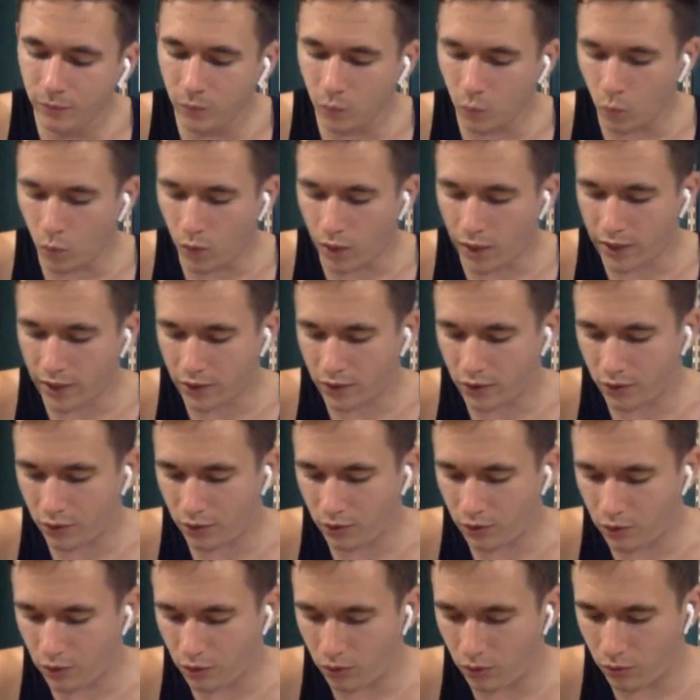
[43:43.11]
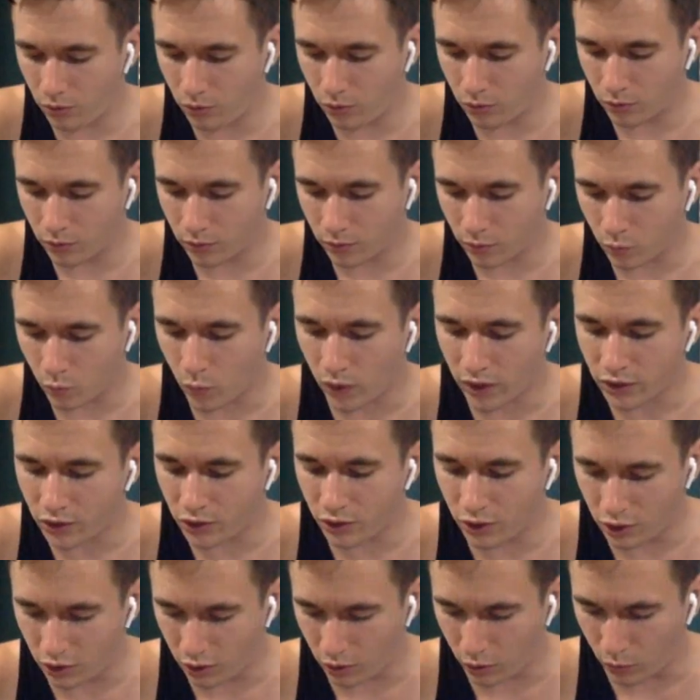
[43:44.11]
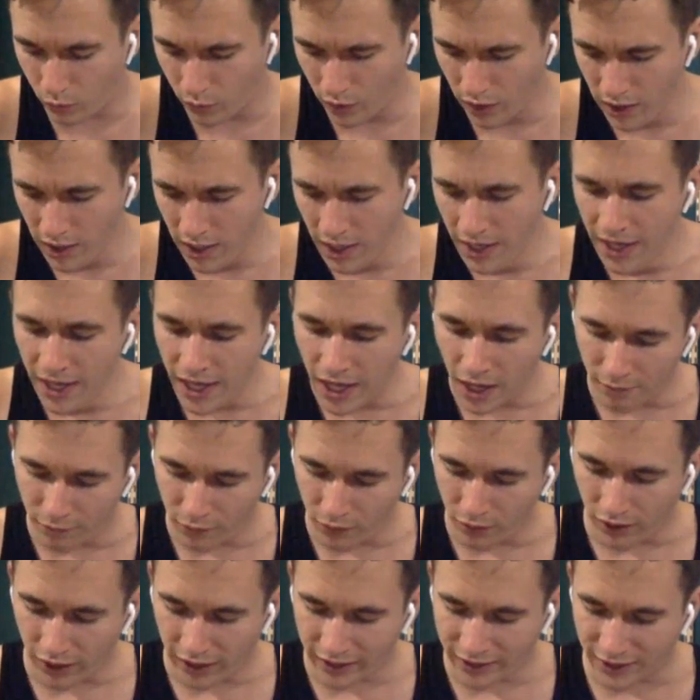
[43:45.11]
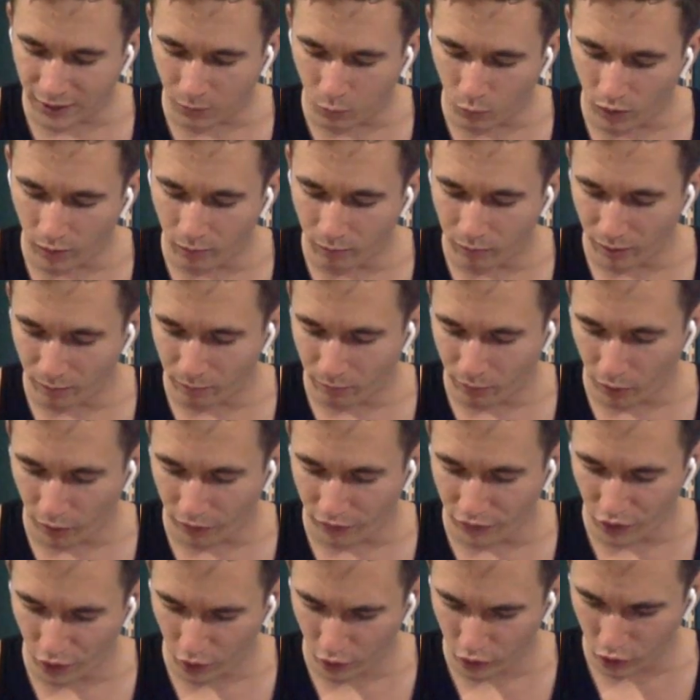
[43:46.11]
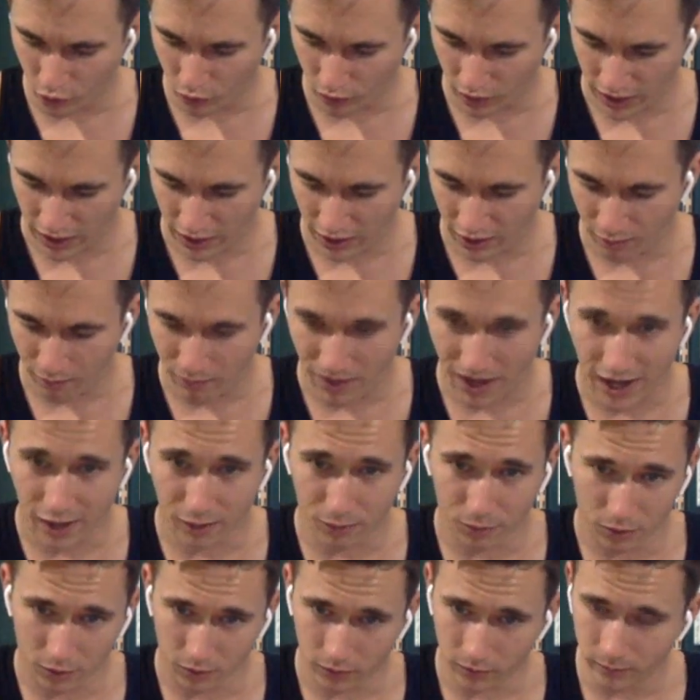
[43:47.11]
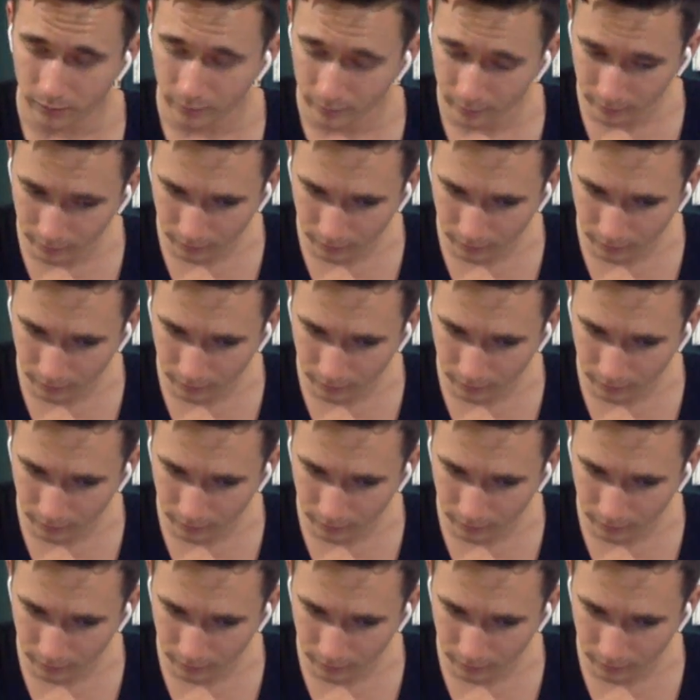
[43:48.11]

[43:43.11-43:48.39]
What to do if you like someone but both know you are incompatible?